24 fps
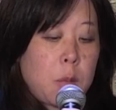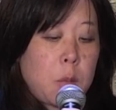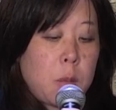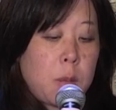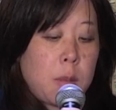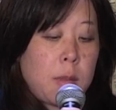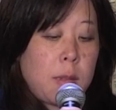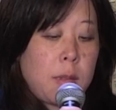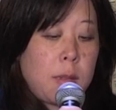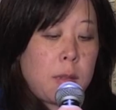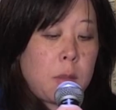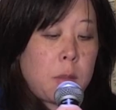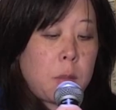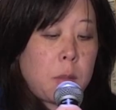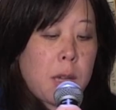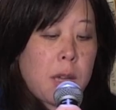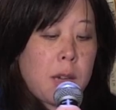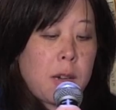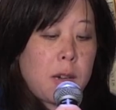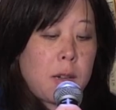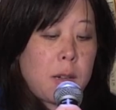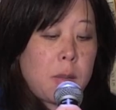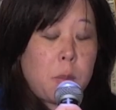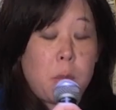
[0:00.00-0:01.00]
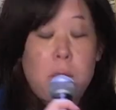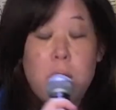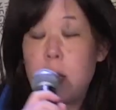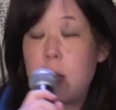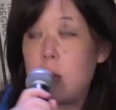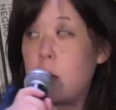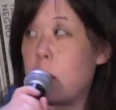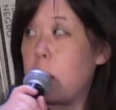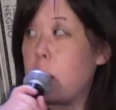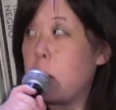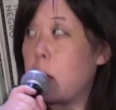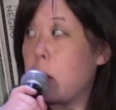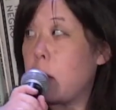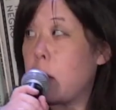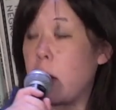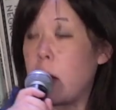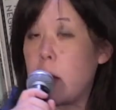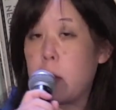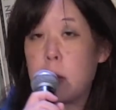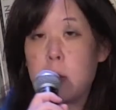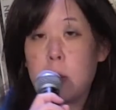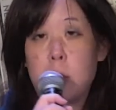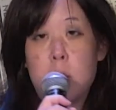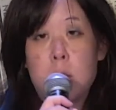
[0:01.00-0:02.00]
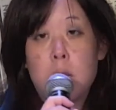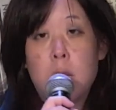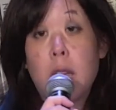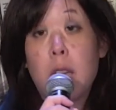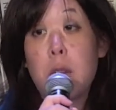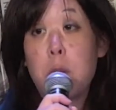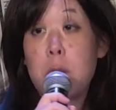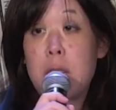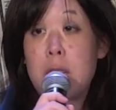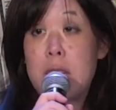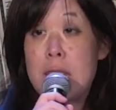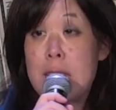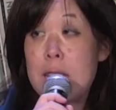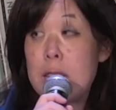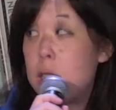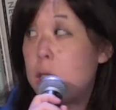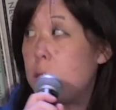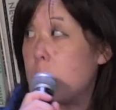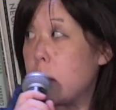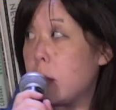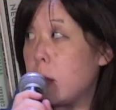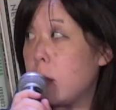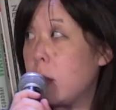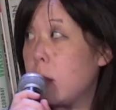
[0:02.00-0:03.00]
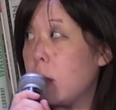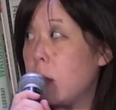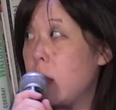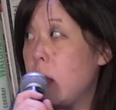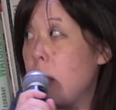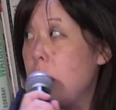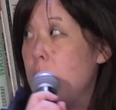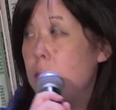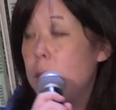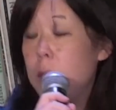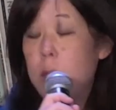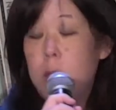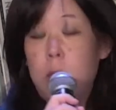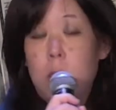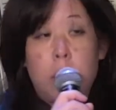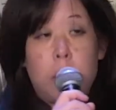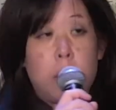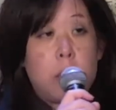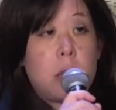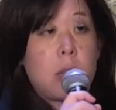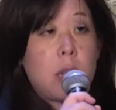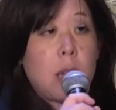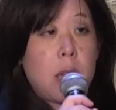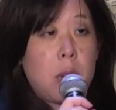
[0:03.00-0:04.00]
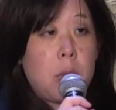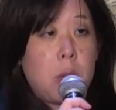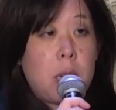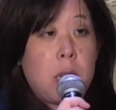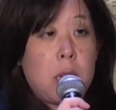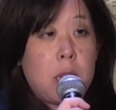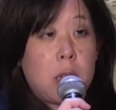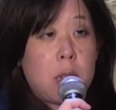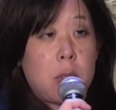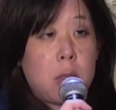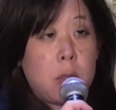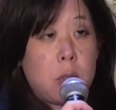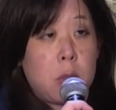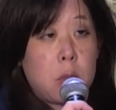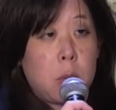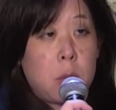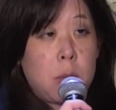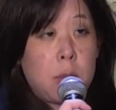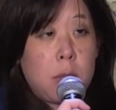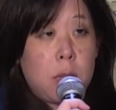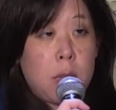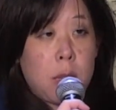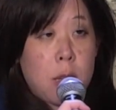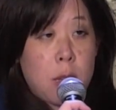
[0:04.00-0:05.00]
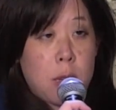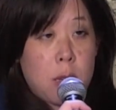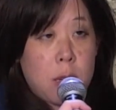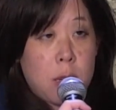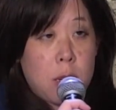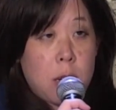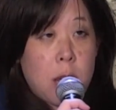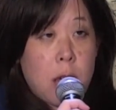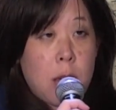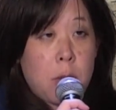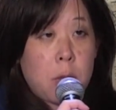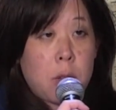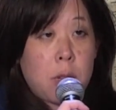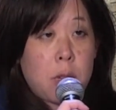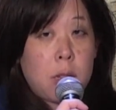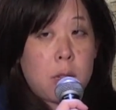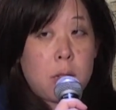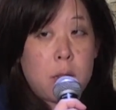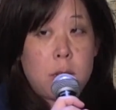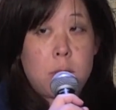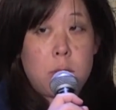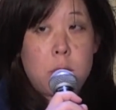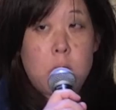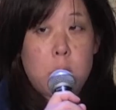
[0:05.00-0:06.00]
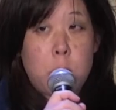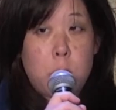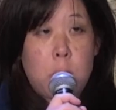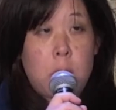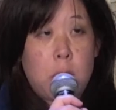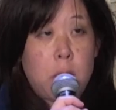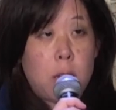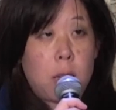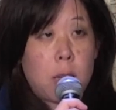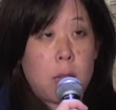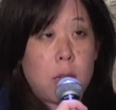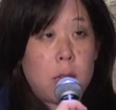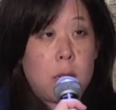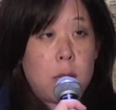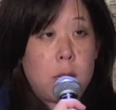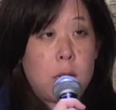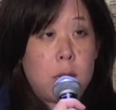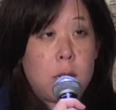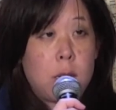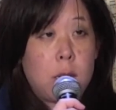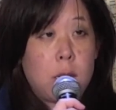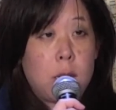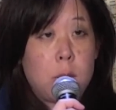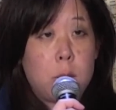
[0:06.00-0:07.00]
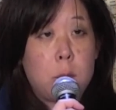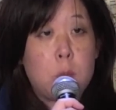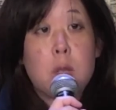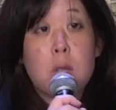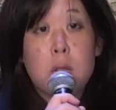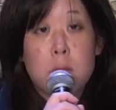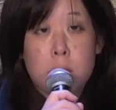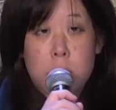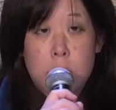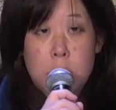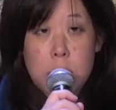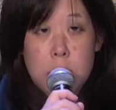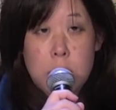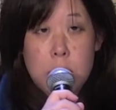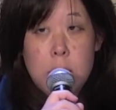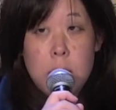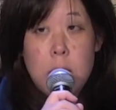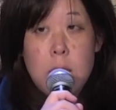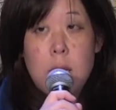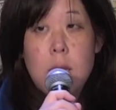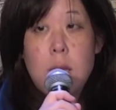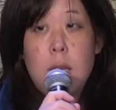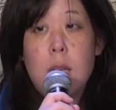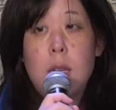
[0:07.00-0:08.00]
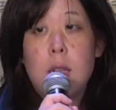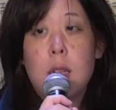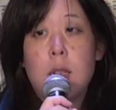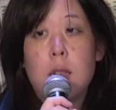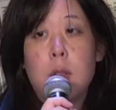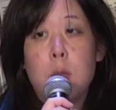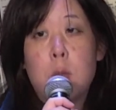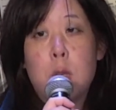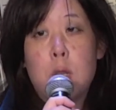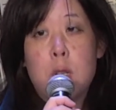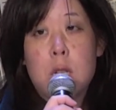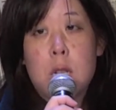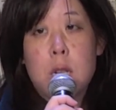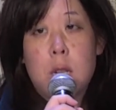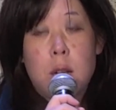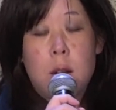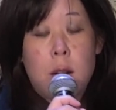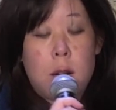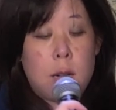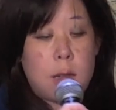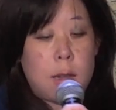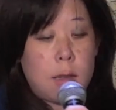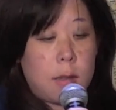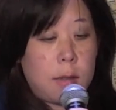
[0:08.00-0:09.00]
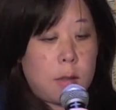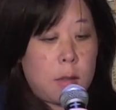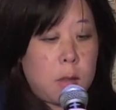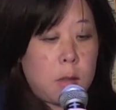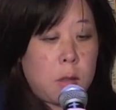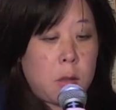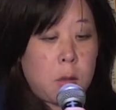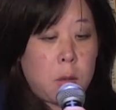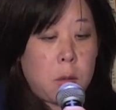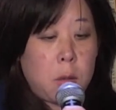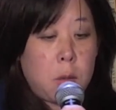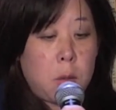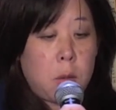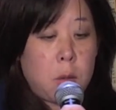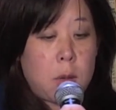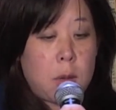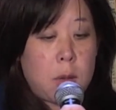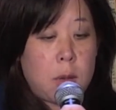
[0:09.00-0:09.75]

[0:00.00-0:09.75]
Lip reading: was inspired by the photographs of Tyree Nichols. So Tyree Nichols was a young African-American person and emerging artist who